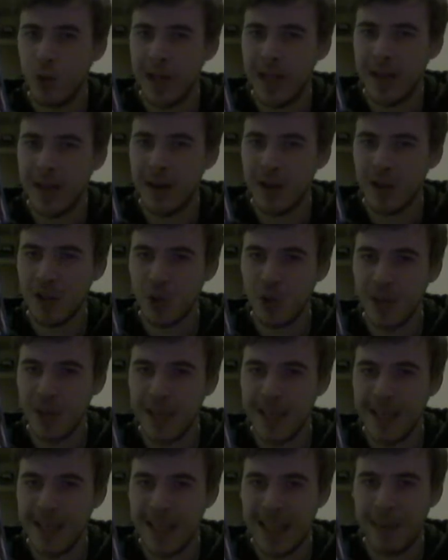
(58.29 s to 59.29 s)
warehouse where
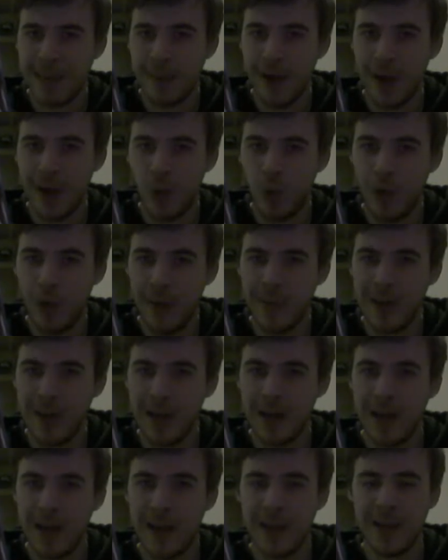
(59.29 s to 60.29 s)
they keep like
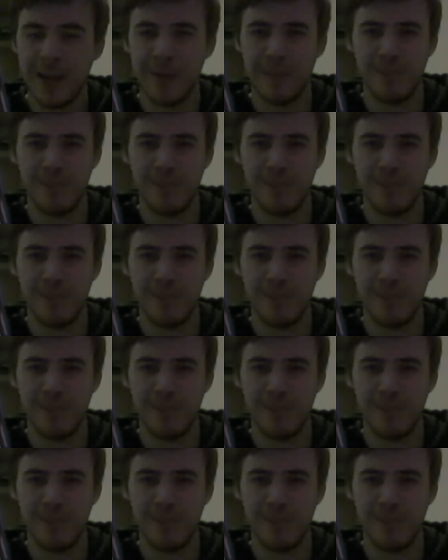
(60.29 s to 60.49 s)
women like